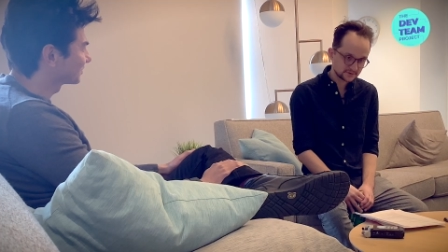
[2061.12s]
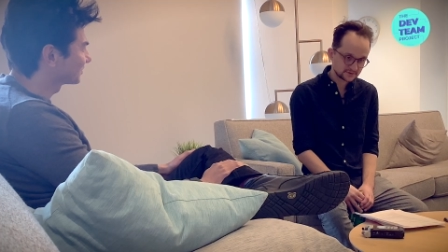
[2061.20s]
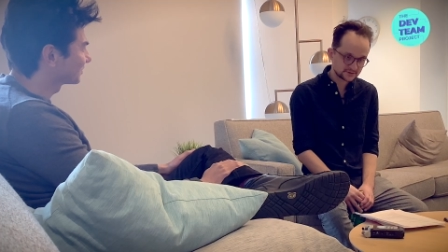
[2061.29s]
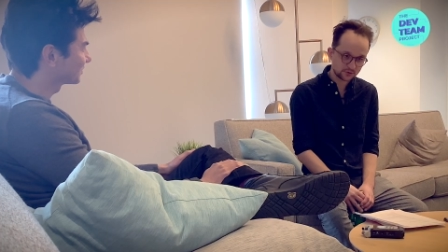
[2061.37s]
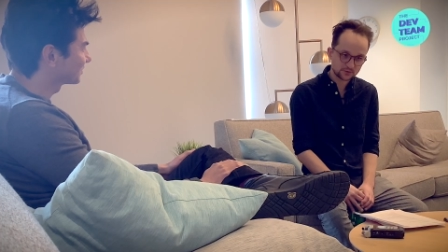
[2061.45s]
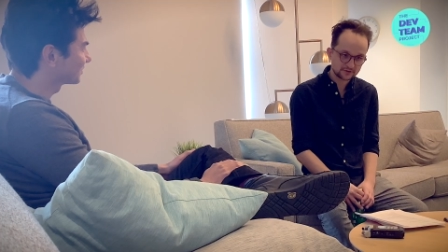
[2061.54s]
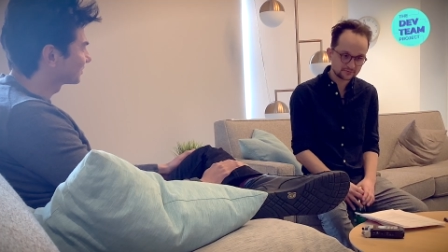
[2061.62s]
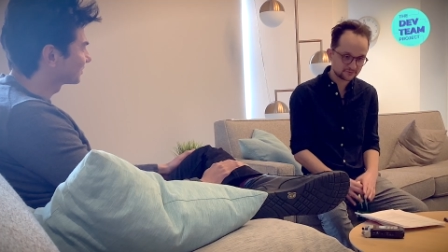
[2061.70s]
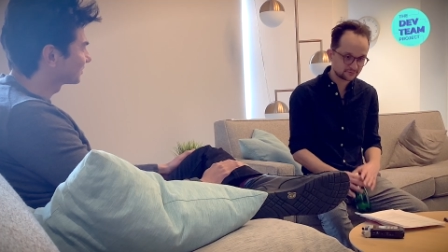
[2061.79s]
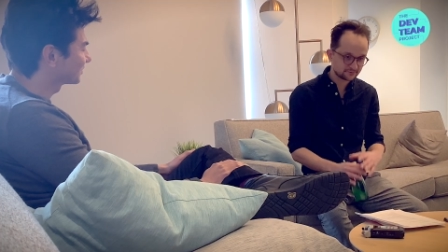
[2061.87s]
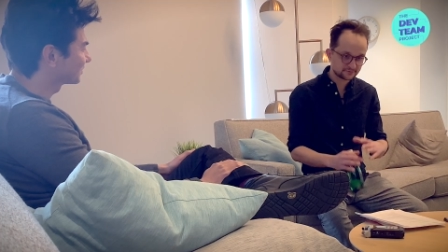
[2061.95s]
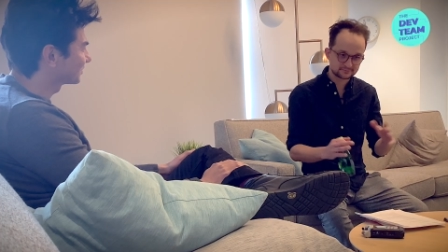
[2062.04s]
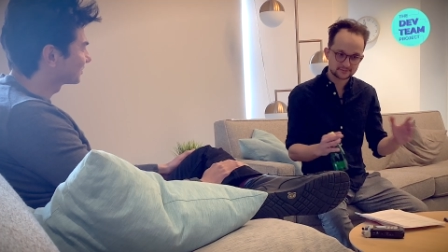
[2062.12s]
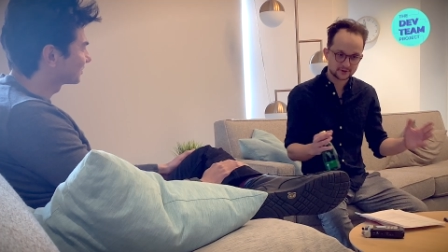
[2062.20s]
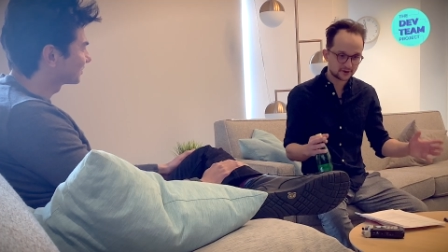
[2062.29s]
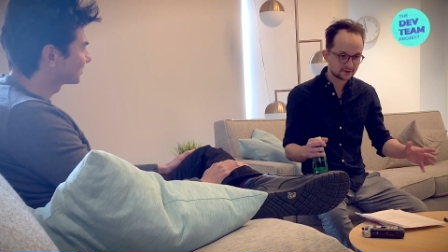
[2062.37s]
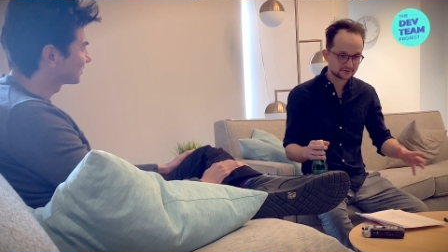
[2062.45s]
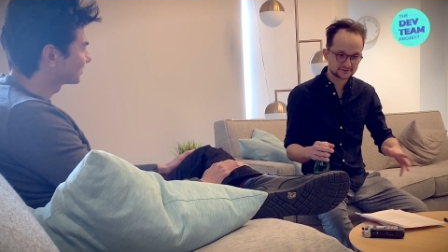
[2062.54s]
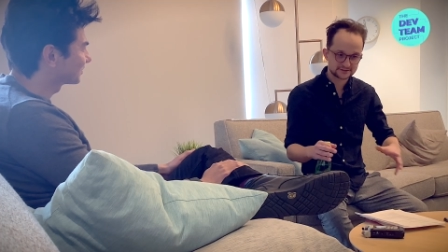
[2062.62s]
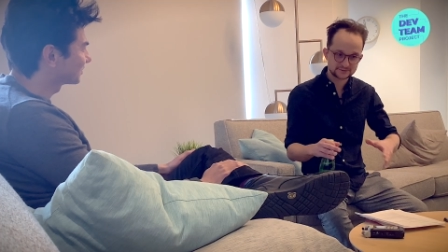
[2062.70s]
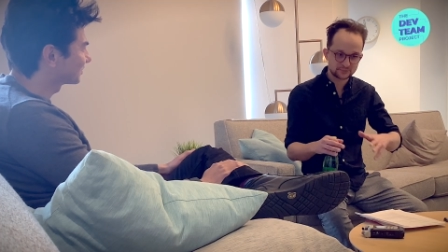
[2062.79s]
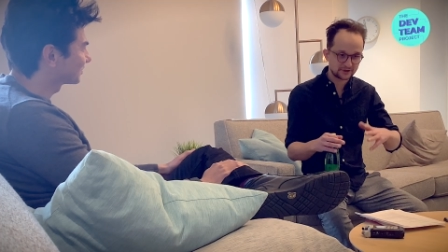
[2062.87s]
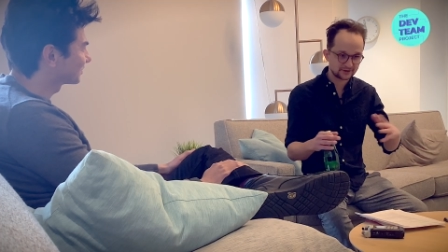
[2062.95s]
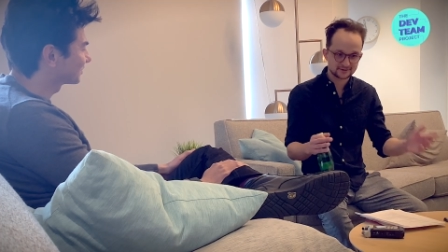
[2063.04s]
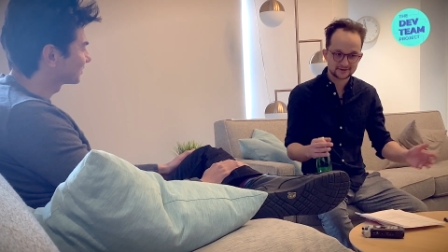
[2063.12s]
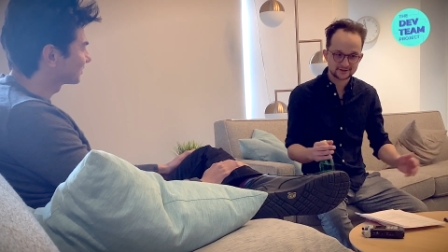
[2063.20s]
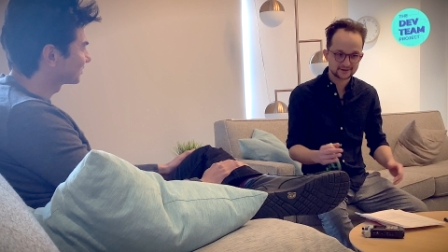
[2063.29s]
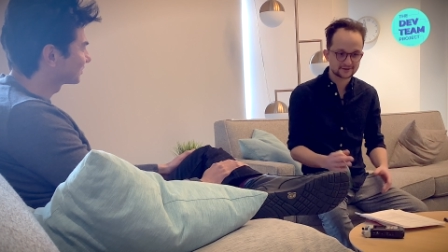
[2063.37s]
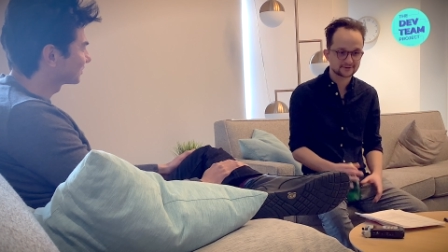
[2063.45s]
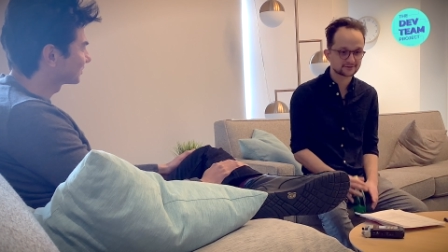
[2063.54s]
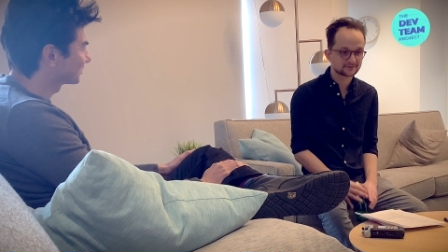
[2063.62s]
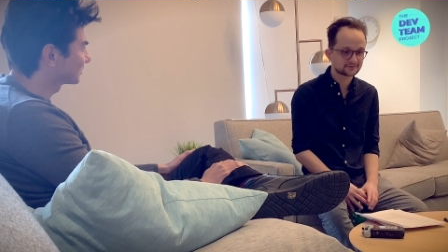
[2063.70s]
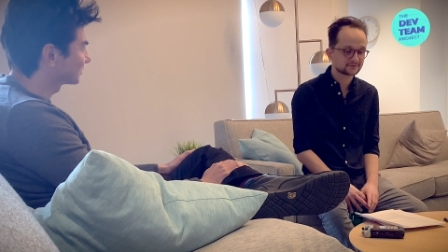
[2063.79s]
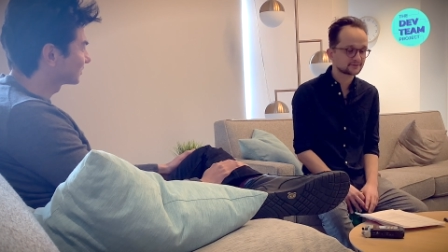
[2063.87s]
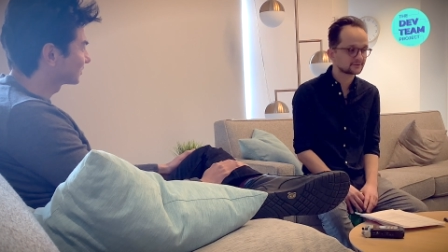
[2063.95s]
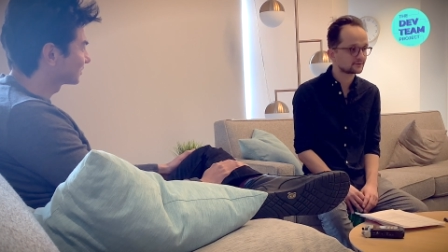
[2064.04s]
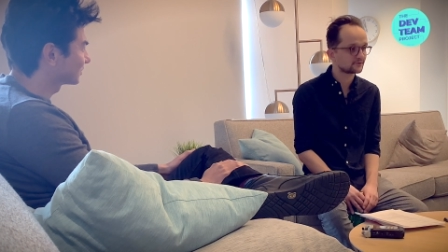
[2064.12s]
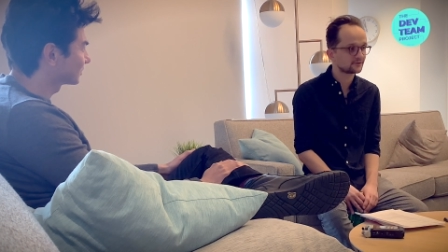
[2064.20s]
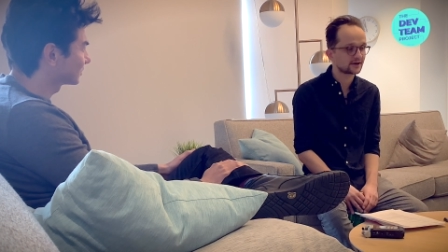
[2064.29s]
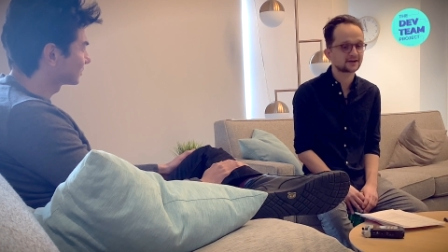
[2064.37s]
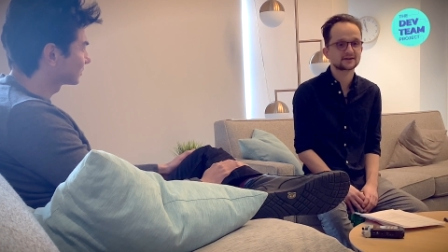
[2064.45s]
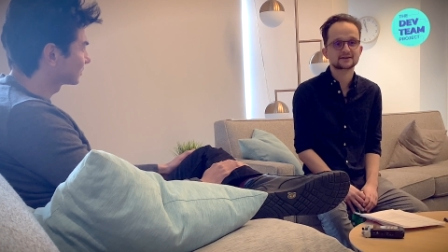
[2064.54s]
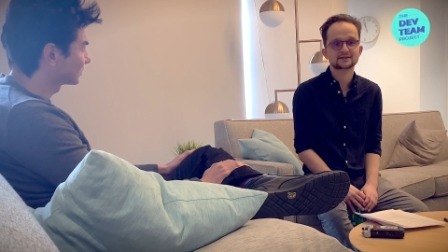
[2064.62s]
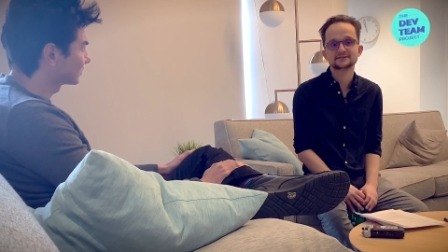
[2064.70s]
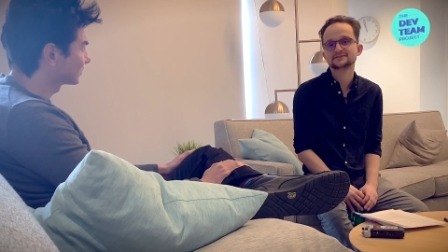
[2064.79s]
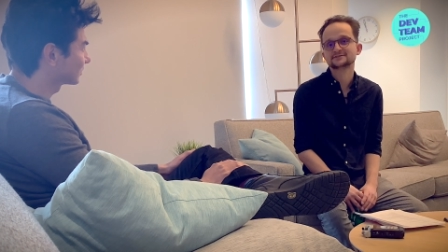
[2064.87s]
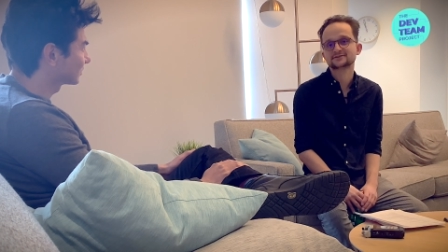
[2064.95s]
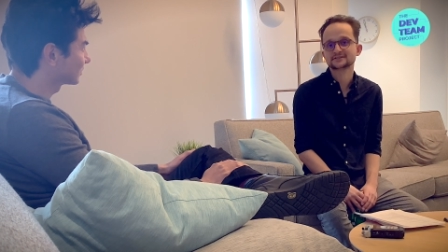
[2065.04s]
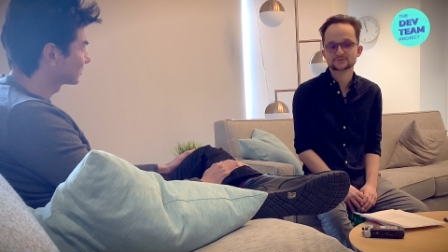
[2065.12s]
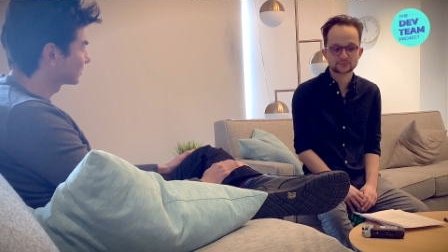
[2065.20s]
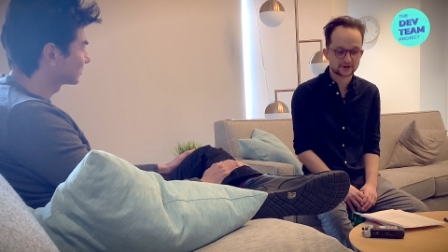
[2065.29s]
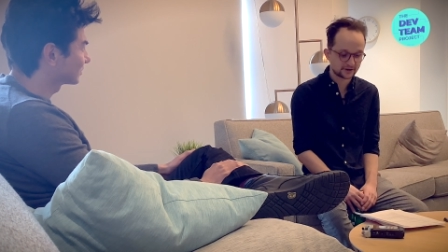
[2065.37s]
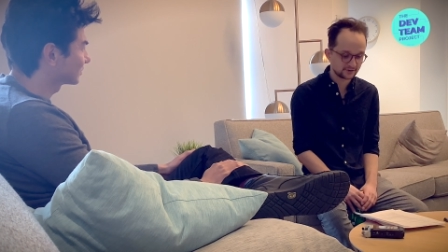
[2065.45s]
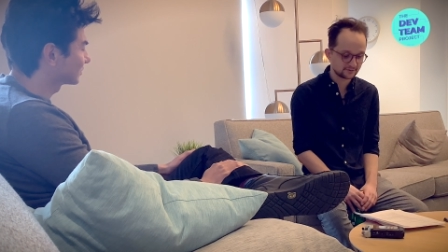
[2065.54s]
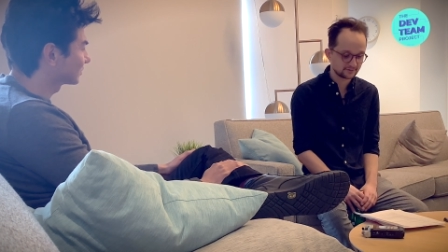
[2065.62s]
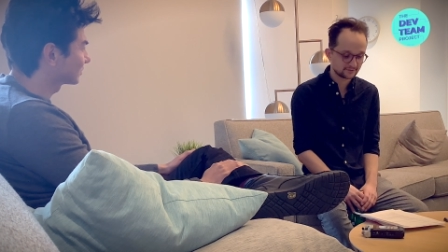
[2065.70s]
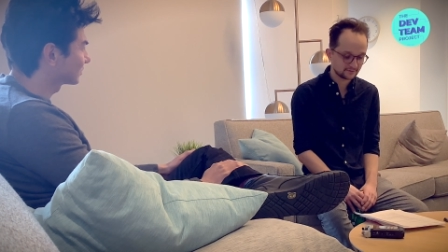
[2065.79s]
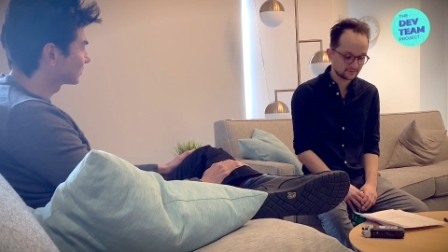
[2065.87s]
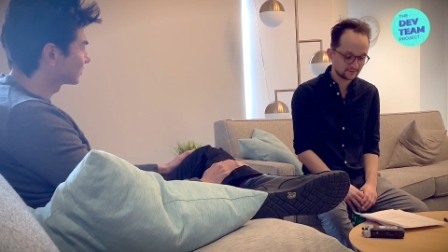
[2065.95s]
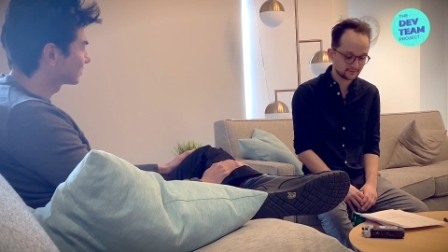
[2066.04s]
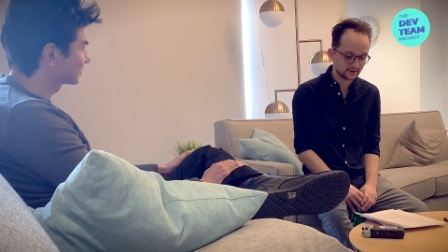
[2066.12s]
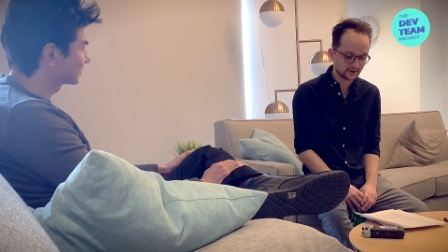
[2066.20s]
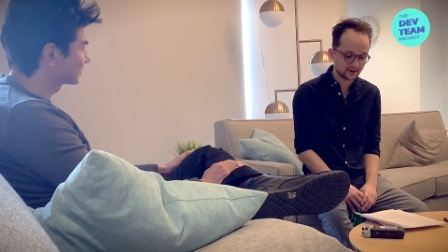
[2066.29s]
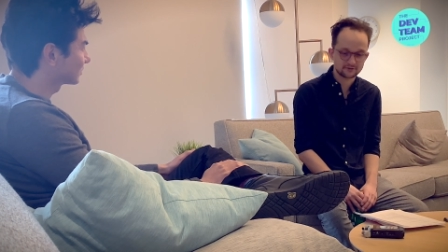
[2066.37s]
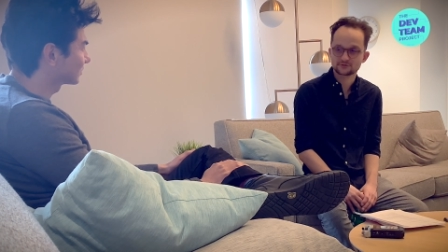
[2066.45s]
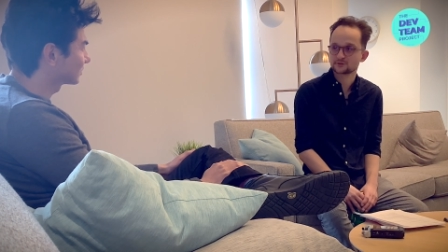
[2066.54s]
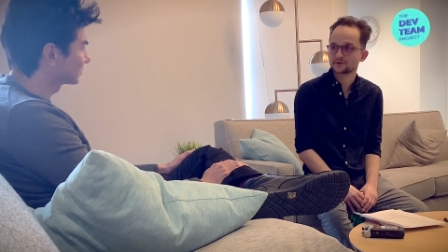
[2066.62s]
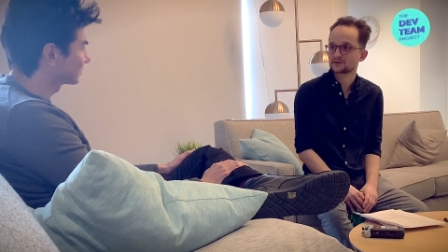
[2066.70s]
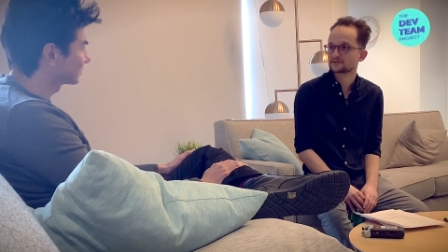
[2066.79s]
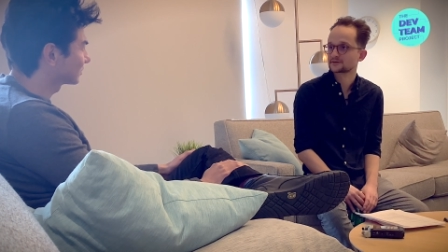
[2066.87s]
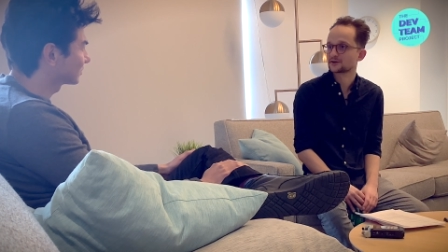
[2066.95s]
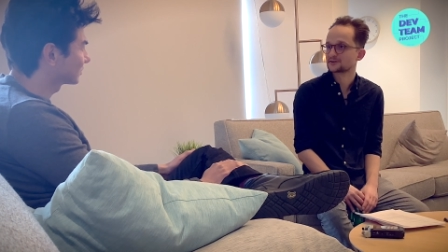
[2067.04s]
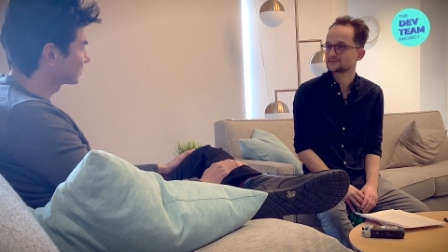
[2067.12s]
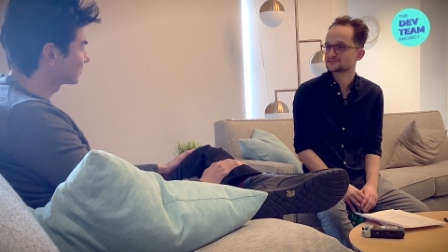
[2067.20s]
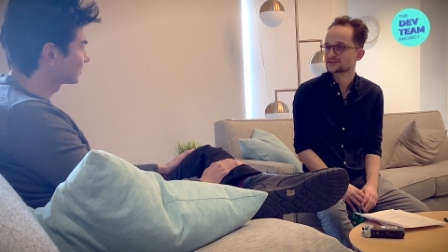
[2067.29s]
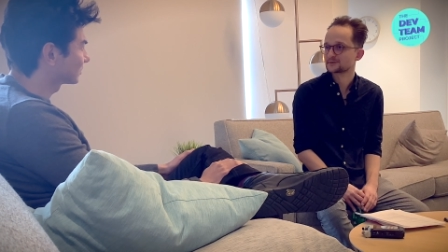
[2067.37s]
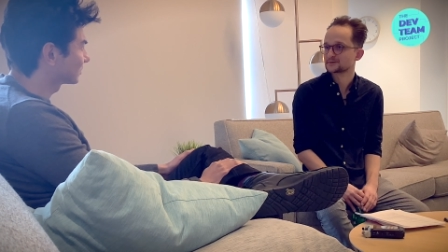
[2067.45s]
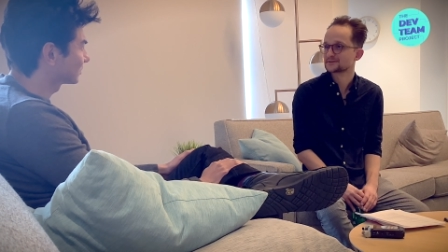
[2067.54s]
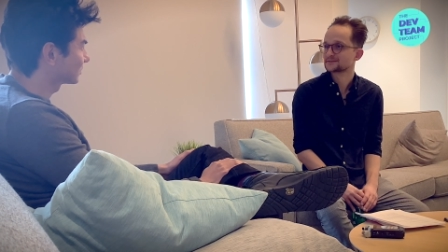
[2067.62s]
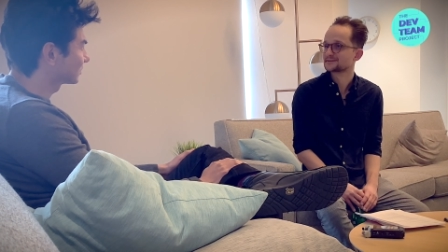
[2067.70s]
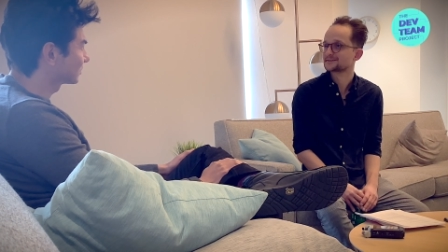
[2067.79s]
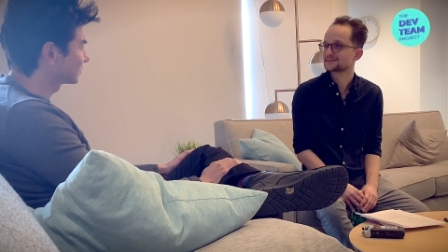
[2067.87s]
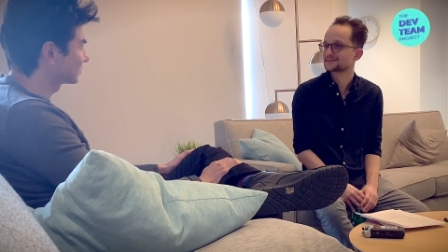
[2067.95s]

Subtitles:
So with all this being radically transparent, have you ever got in trouble